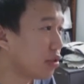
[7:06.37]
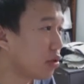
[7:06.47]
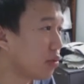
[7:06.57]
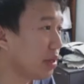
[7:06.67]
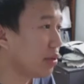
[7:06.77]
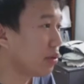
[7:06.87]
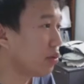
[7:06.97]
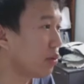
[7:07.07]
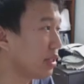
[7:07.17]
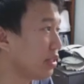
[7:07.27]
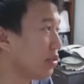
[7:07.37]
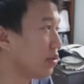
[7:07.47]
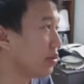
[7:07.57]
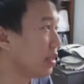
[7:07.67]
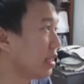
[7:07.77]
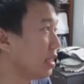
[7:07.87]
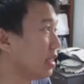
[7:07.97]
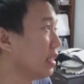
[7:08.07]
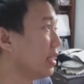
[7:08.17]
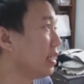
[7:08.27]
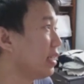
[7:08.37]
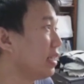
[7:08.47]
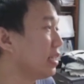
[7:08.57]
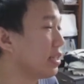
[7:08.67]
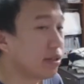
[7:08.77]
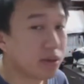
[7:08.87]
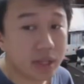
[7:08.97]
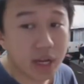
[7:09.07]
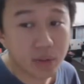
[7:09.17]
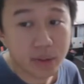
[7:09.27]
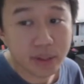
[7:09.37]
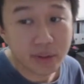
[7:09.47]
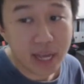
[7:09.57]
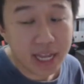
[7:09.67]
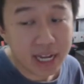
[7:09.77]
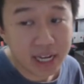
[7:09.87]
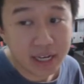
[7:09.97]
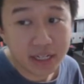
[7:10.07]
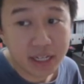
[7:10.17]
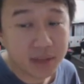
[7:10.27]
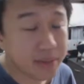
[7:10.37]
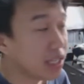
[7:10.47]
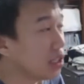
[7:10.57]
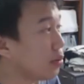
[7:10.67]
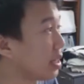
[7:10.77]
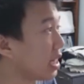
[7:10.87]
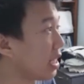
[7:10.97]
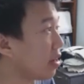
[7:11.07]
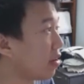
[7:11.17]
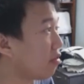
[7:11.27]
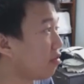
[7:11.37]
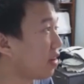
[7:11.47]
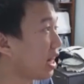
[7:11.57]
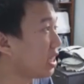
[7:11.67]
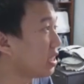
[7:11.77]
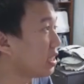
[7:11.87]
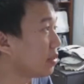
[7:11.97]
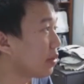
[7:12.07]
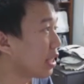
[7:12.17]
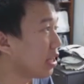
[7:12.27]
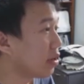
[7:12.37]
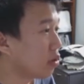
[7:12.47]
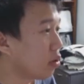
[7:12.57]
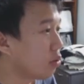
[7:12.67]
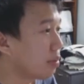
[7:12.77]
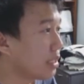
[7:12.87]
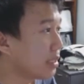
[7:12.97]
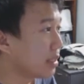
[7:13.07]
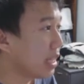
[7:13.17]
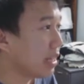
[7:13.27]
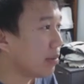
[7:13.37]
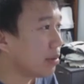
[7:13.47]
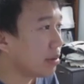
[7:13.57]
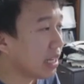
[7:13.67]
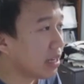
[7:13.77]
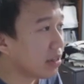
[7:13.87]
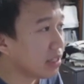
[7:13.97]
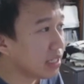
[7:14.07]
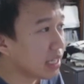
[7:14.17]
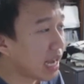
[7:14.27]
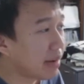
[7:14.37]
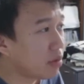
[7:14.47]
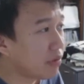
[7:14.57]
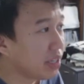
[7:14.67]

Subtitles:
No, we don't want to. So now we want to add another image. We click on file, we click on open, and we'll click on this arm over